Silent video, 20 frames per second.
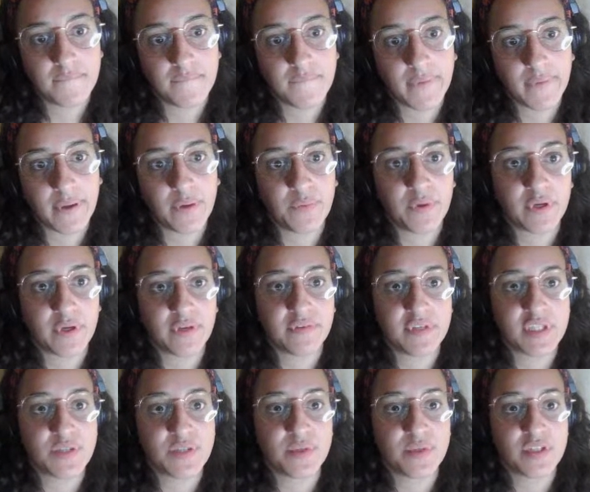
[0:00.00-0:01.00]
I'll work
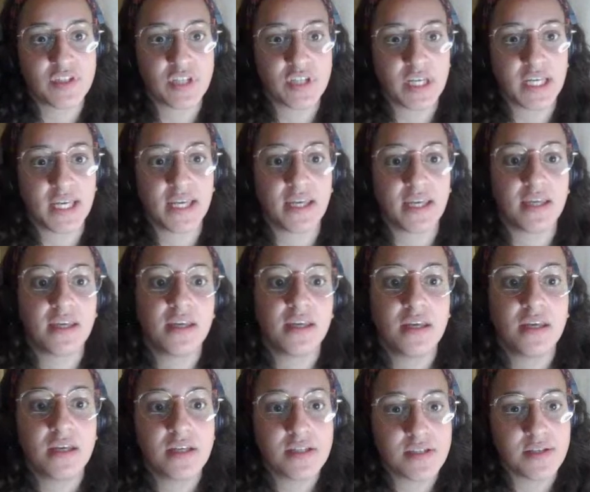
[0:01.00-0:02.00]
this wish. Okay,
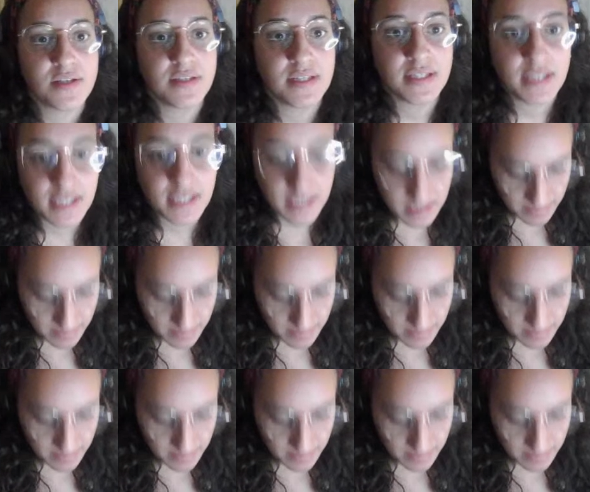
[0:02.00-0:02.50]
so the next